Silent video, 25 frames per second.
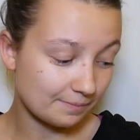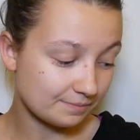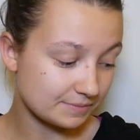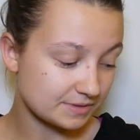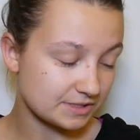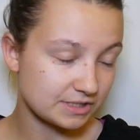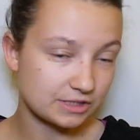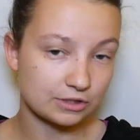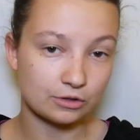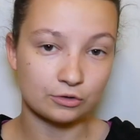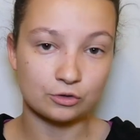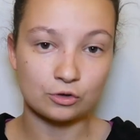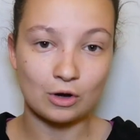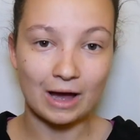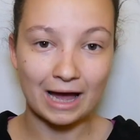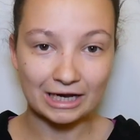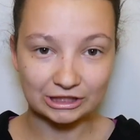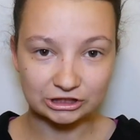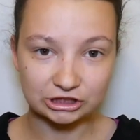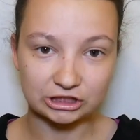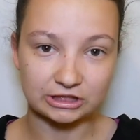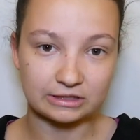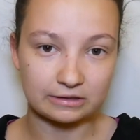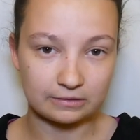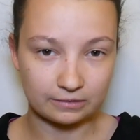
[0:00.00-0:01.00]
So you're not
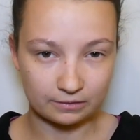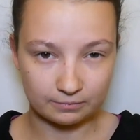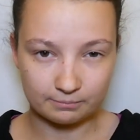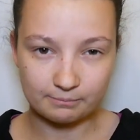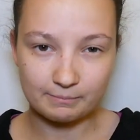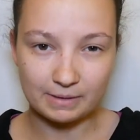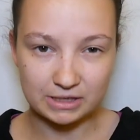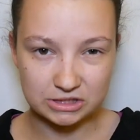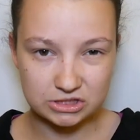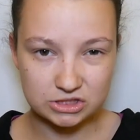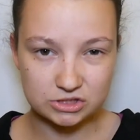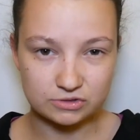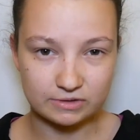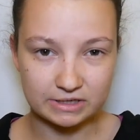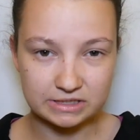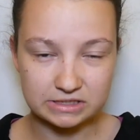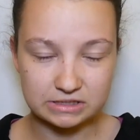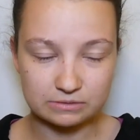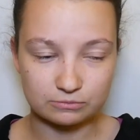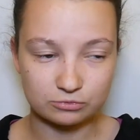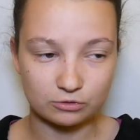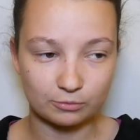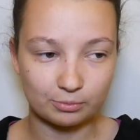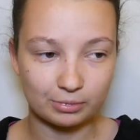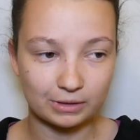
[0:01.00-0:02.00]
actually
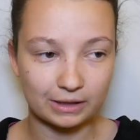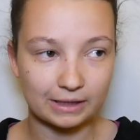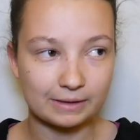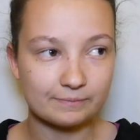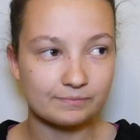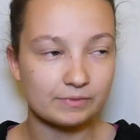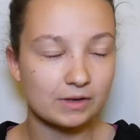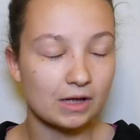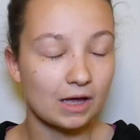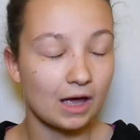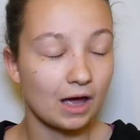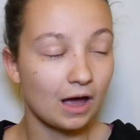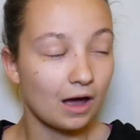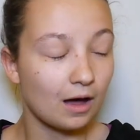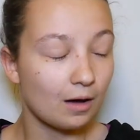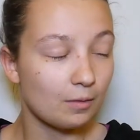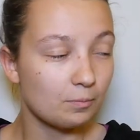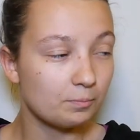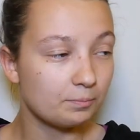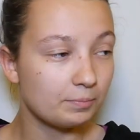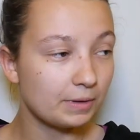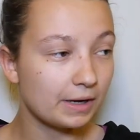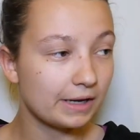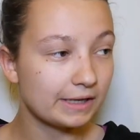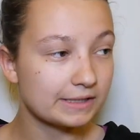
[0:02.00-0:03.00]
menstruating properly.
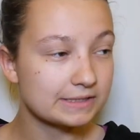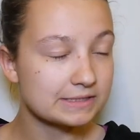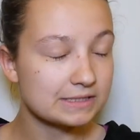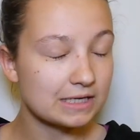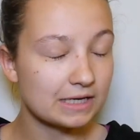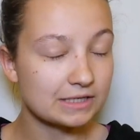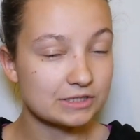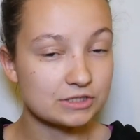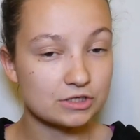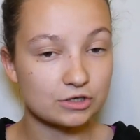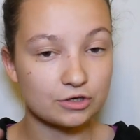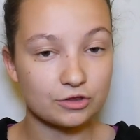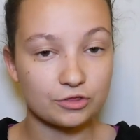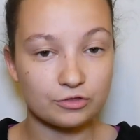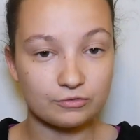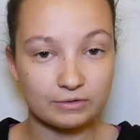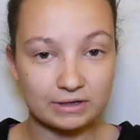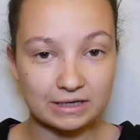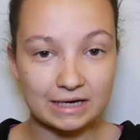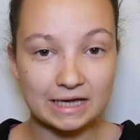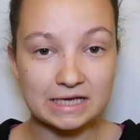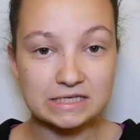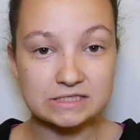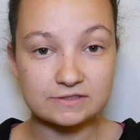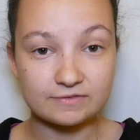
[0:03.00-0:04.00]
But it took
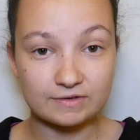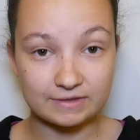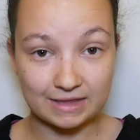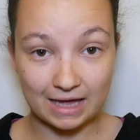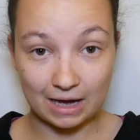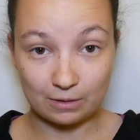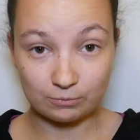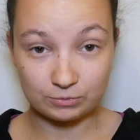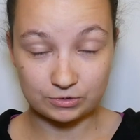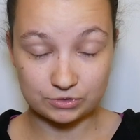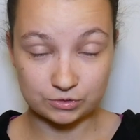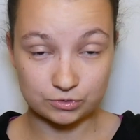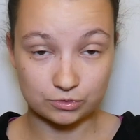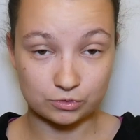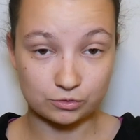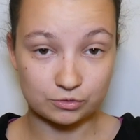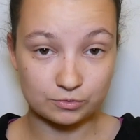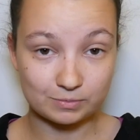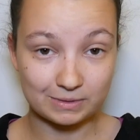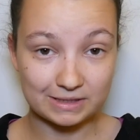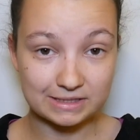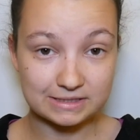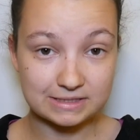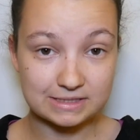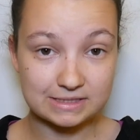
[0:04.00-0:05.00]
3 days for that withdrawal
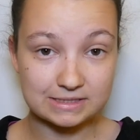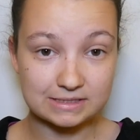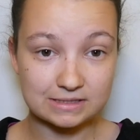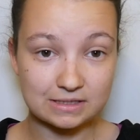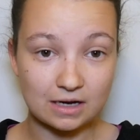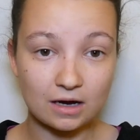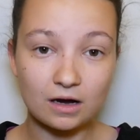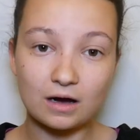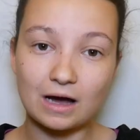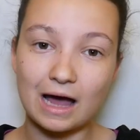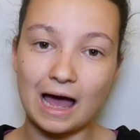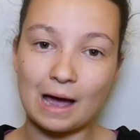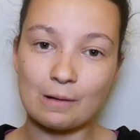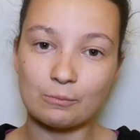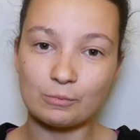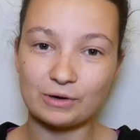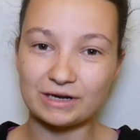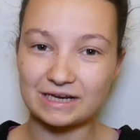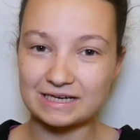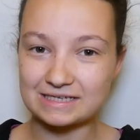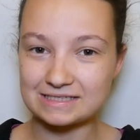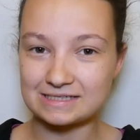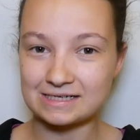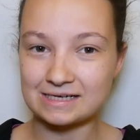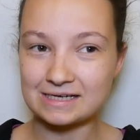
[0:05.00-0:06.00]
bleed to start, and
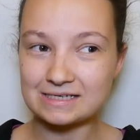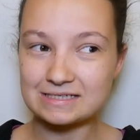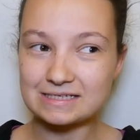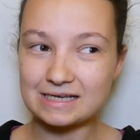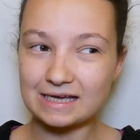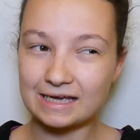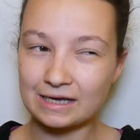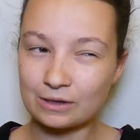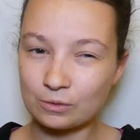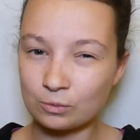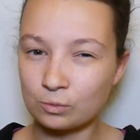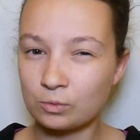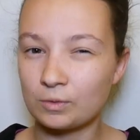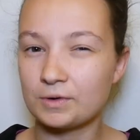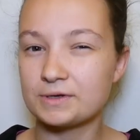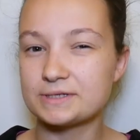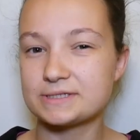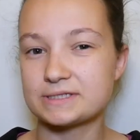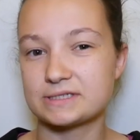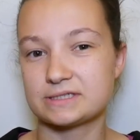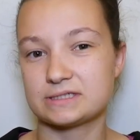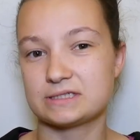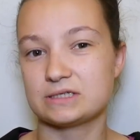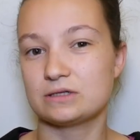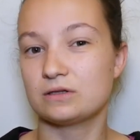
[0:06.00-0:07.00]
when it did, it was
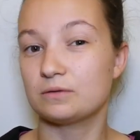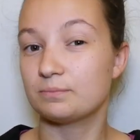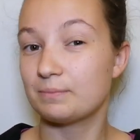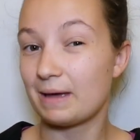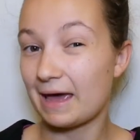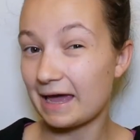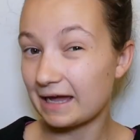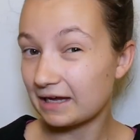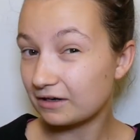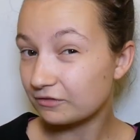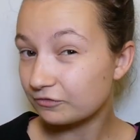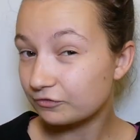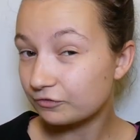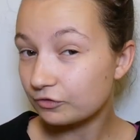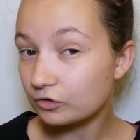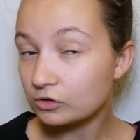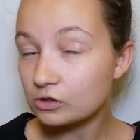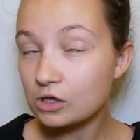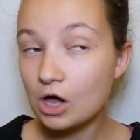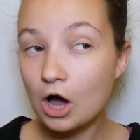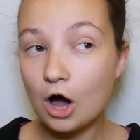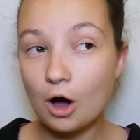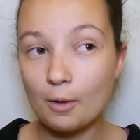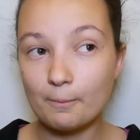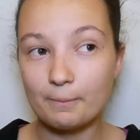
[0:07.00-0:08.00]
still
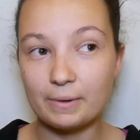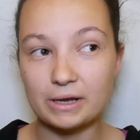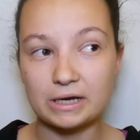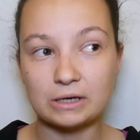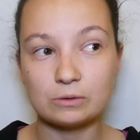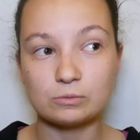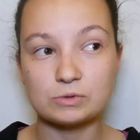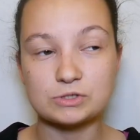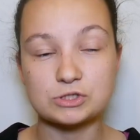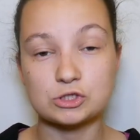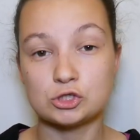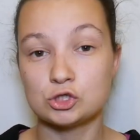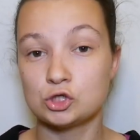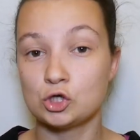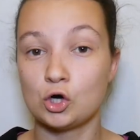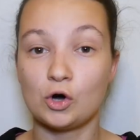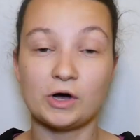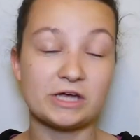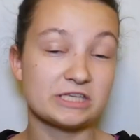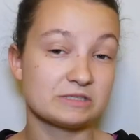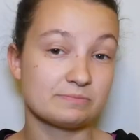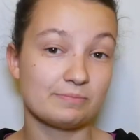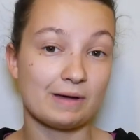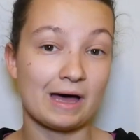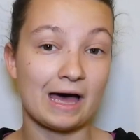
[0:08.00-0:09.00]
painful, but it was
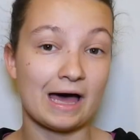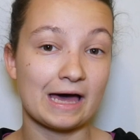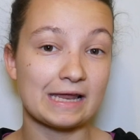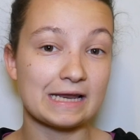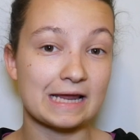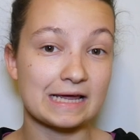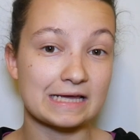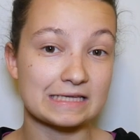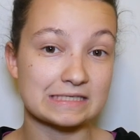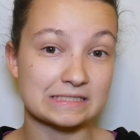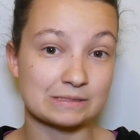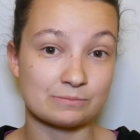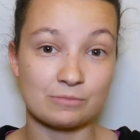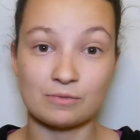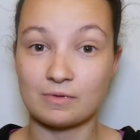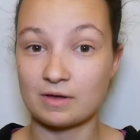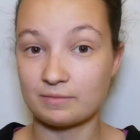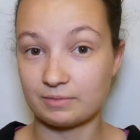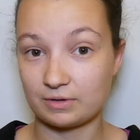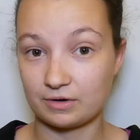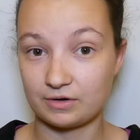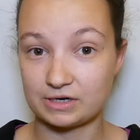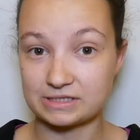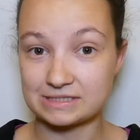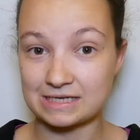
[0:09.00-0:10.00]
not as bad as some of my
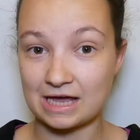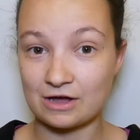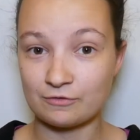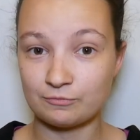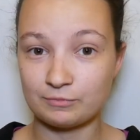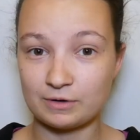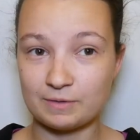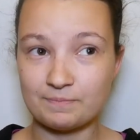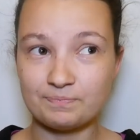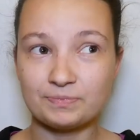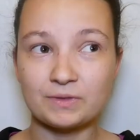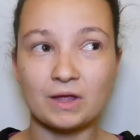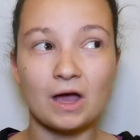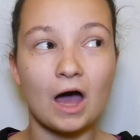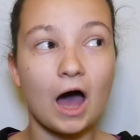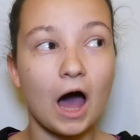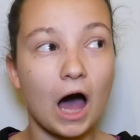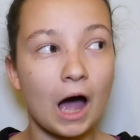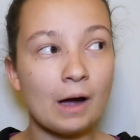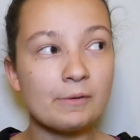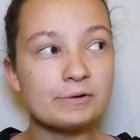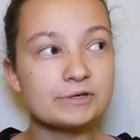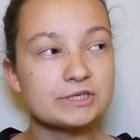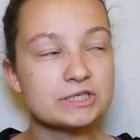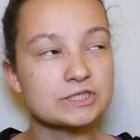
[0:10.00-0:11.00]
periods have been.
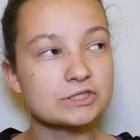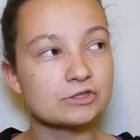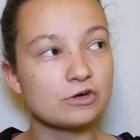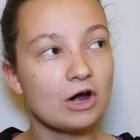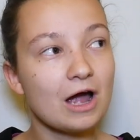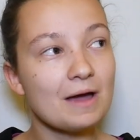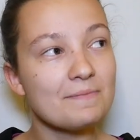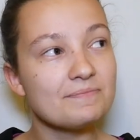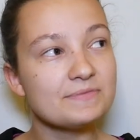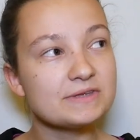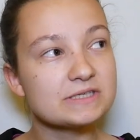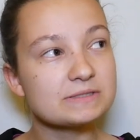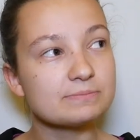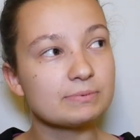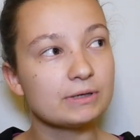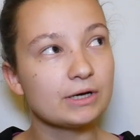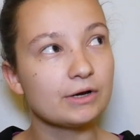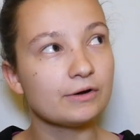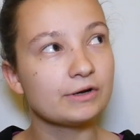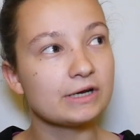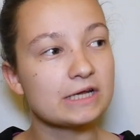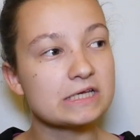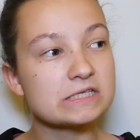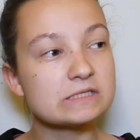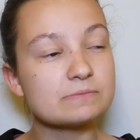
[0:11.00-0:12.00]
I would describe this
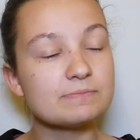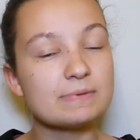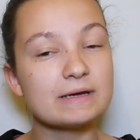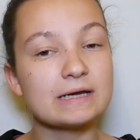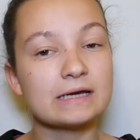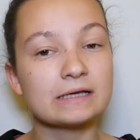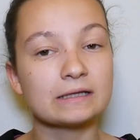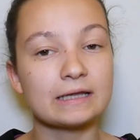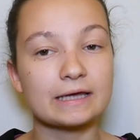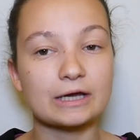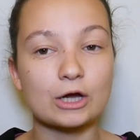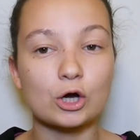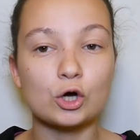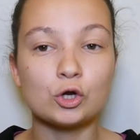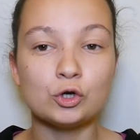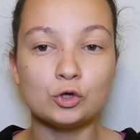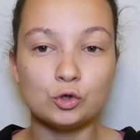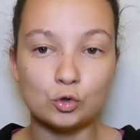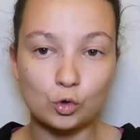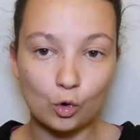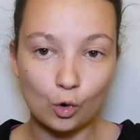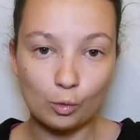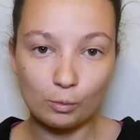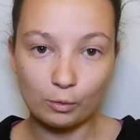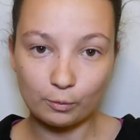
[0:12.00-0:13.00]
period as being like
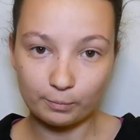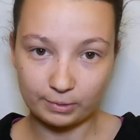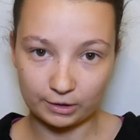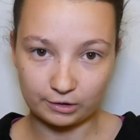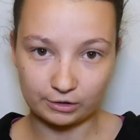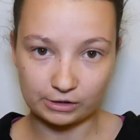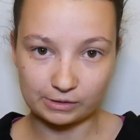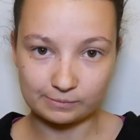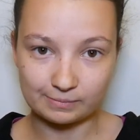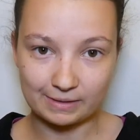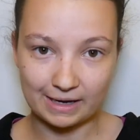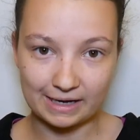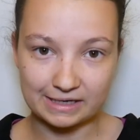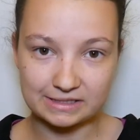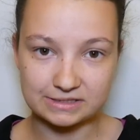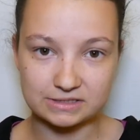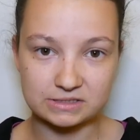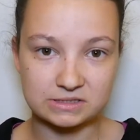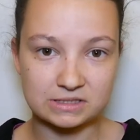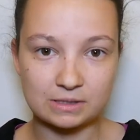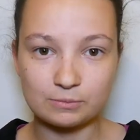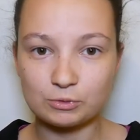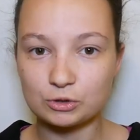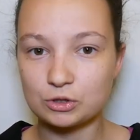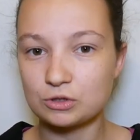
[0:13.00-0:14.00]
normal period pain. So
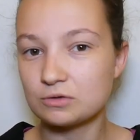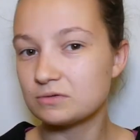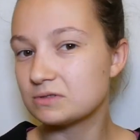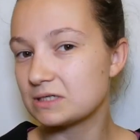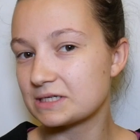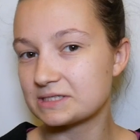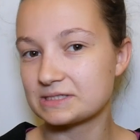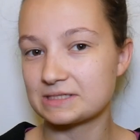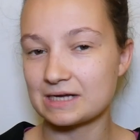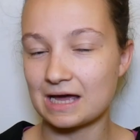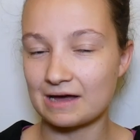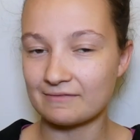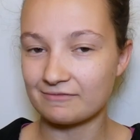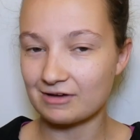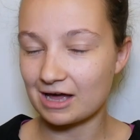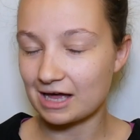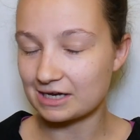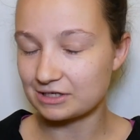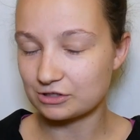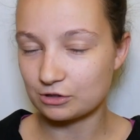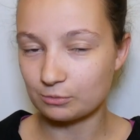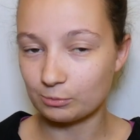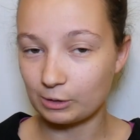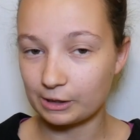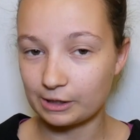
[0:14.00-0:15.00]
someone who doesn't have
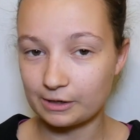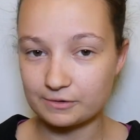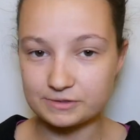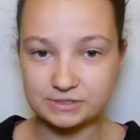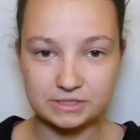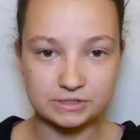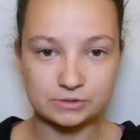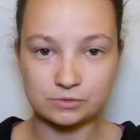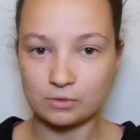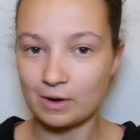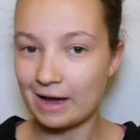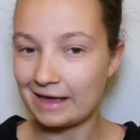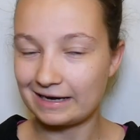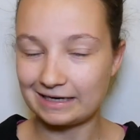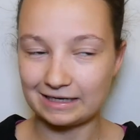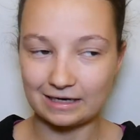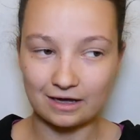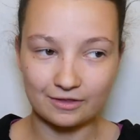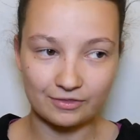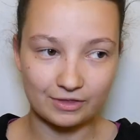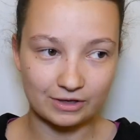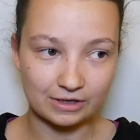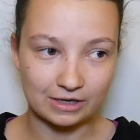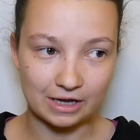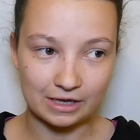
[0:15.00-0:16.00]
adenomyosis or any
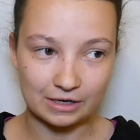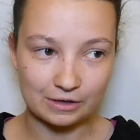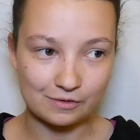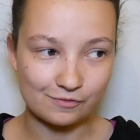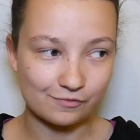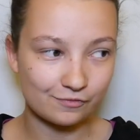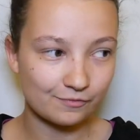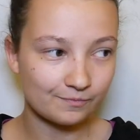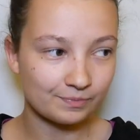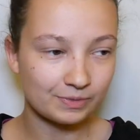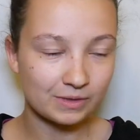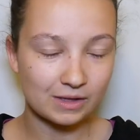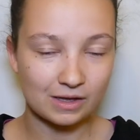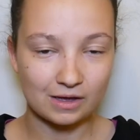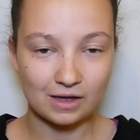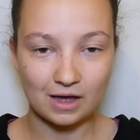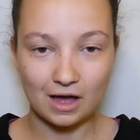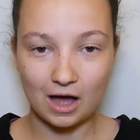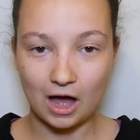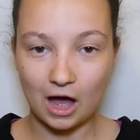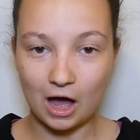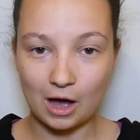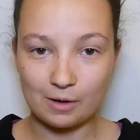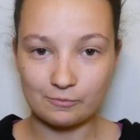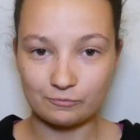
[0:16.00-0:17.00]
other kind
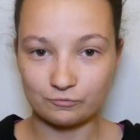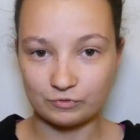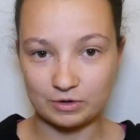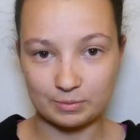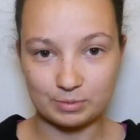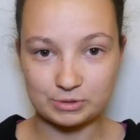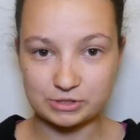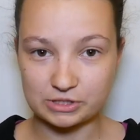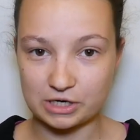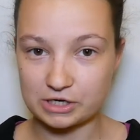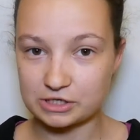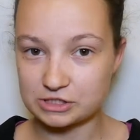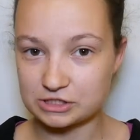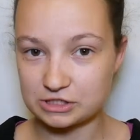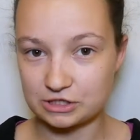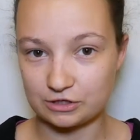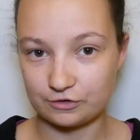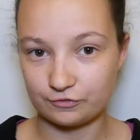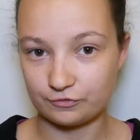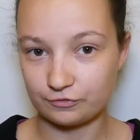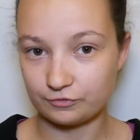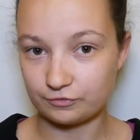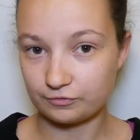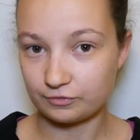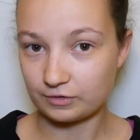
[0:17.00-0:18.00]
of
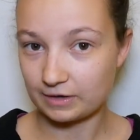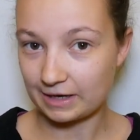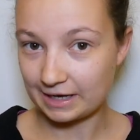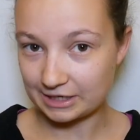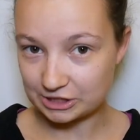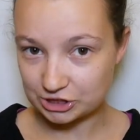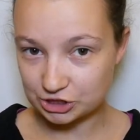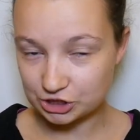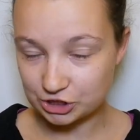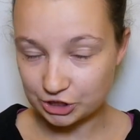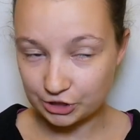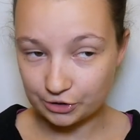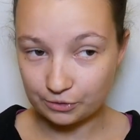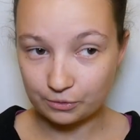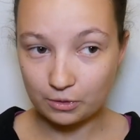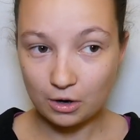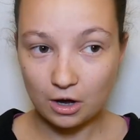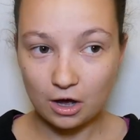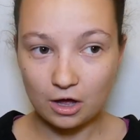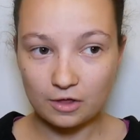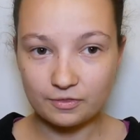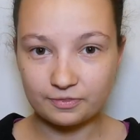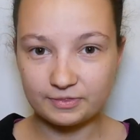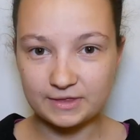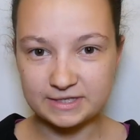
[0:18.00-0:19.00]
reproductive issue,
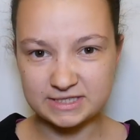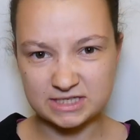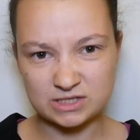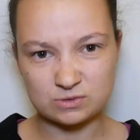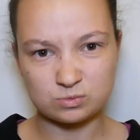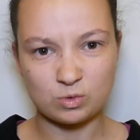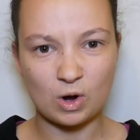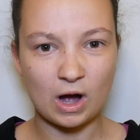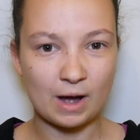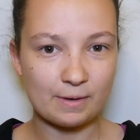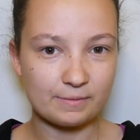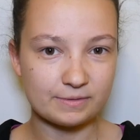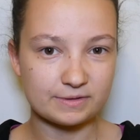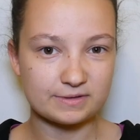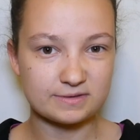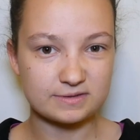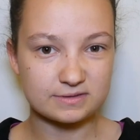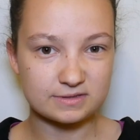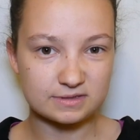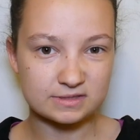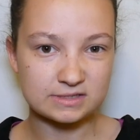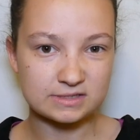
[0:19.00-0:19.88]
this is what I would,